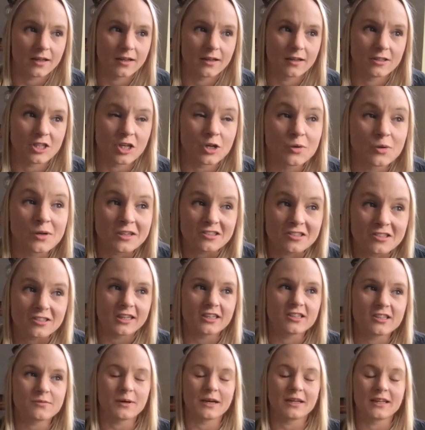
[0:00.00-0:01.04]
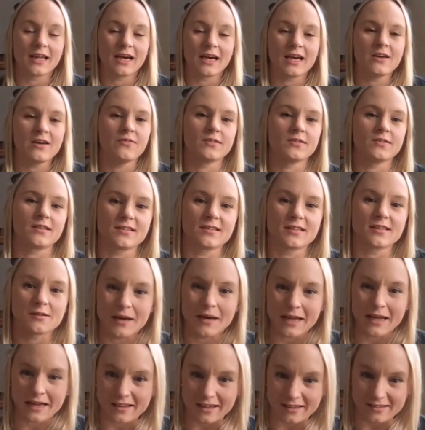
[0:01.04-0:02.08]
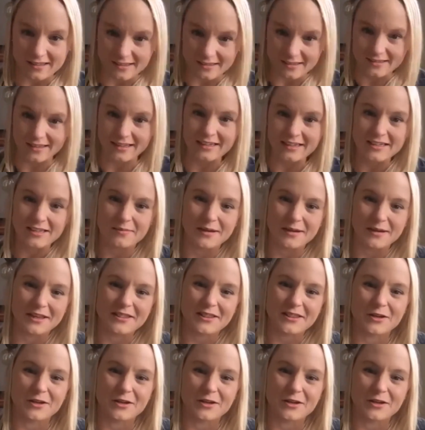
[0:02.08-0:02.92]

Yoga changed my life is a sentiment